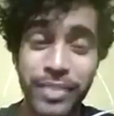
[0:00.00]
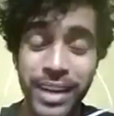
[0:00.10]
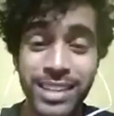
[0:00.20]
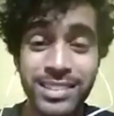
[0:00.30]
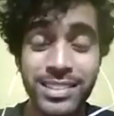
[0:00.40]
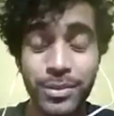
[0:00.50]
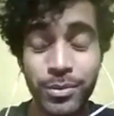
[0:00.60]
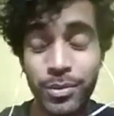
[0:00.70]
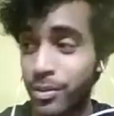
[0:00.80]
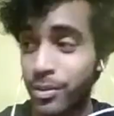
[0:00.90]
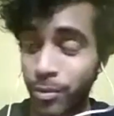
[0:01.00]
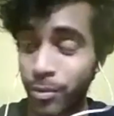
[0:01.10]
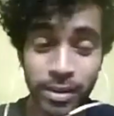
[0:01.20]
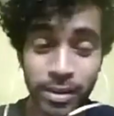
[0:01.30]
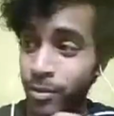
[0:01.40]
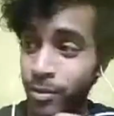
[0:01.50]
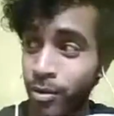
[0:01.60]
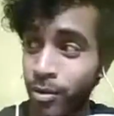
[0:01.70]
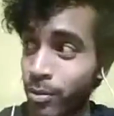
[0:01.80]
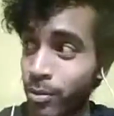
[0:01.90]
my friends, were, my
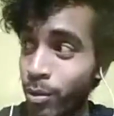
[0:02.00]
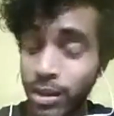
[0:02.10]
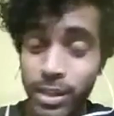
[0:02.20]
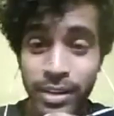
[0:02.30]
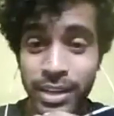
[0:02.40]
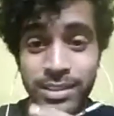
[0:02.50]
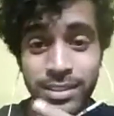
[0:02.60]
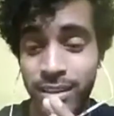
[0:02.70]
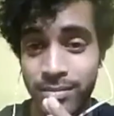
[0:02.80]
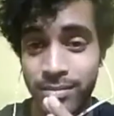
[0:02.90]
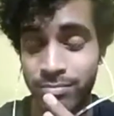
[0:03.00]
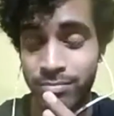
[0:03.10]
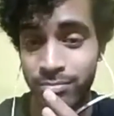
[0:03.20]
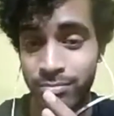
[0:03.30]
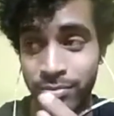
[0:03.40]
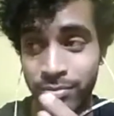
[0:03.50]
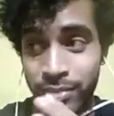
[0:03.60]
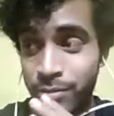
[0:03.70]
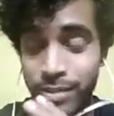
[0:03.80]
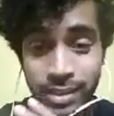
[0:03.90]
all the friends are
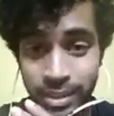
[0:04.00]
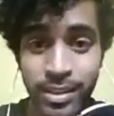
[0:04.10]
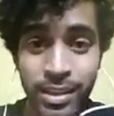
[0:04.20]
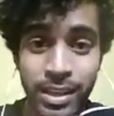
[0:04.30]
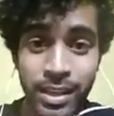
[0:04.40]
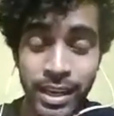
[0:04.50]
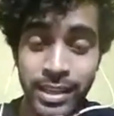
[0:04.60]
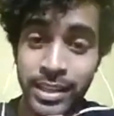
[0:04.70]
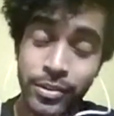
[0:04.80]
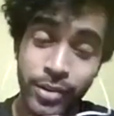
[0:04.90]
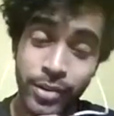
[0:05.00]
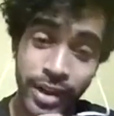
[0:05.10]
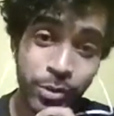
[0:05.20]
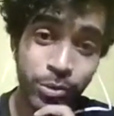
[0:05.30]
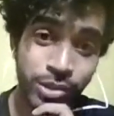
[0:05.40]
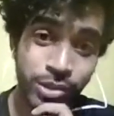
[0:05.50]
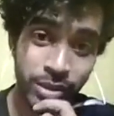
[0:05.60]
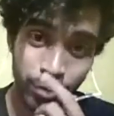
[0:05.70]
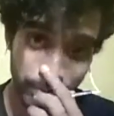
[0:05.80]
friends were there, and they are trying to jump from